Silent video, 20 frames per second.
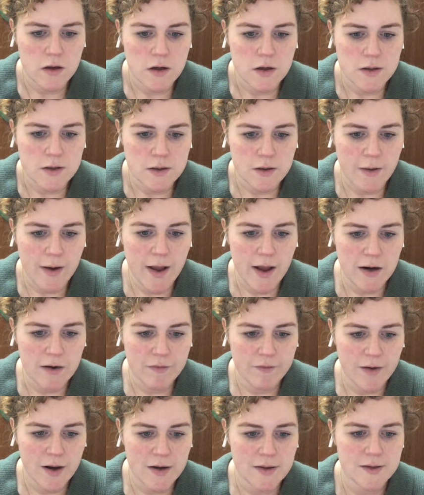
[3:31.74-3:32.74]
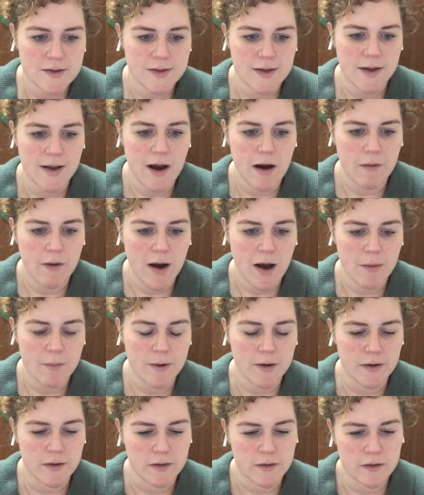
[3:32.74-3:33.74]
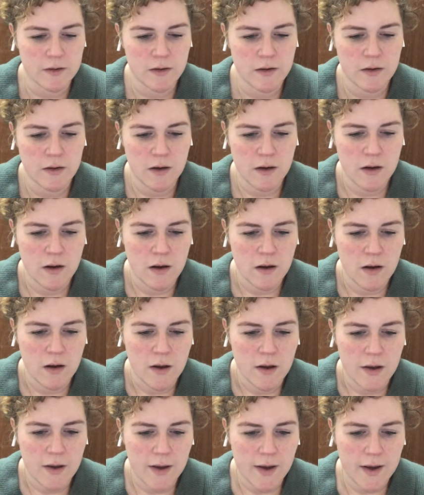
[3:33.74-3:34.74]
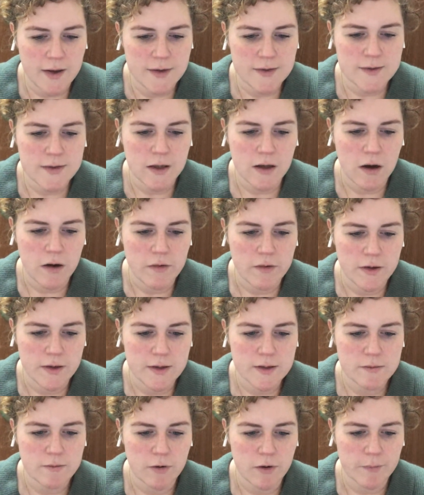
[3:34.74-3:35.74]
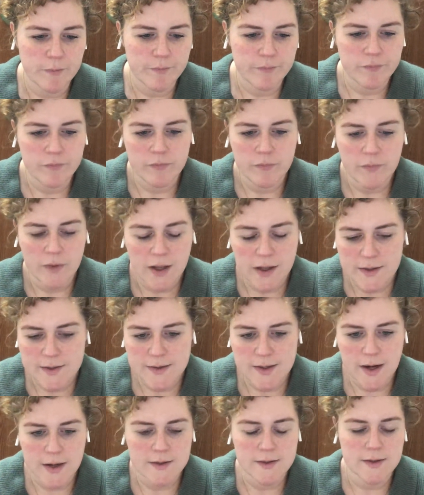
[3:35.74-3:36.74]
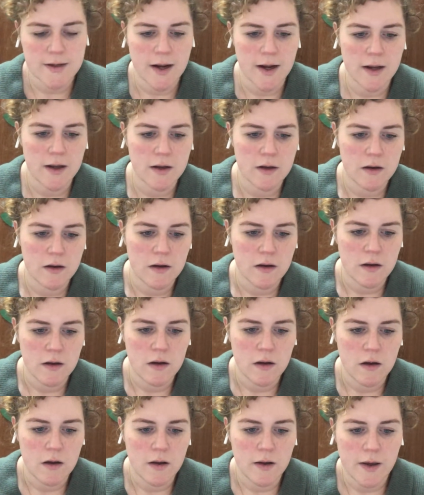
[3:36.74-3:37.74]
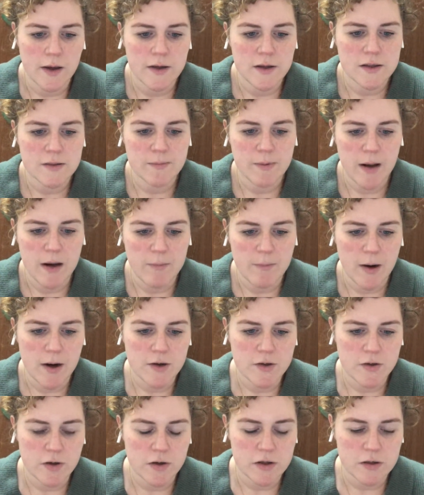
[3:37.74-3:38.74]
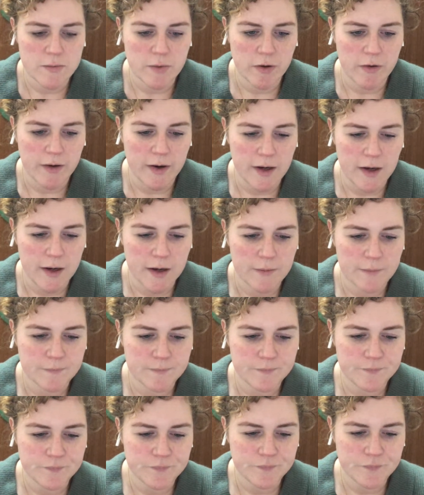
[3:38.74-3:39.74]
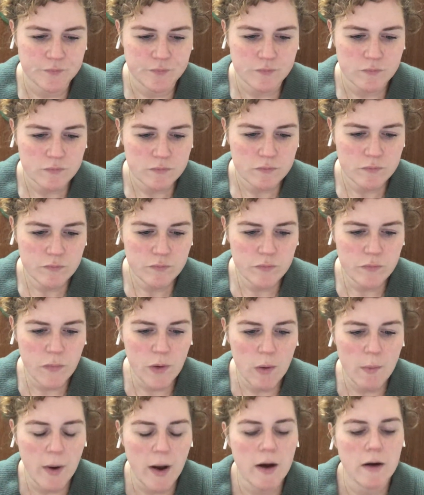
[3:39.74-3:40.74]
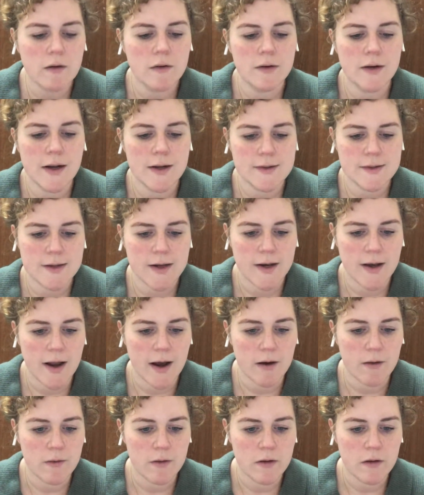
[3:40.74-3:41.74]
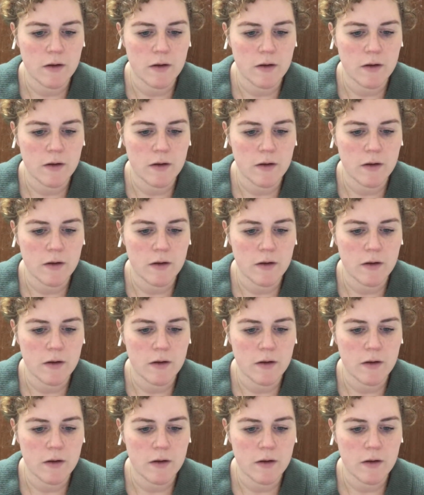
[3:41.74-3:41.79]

So I had a fantasy how it happened. Kid is alone in his room. It's Saturday. Kid is played by George McCready. Well, let's see now.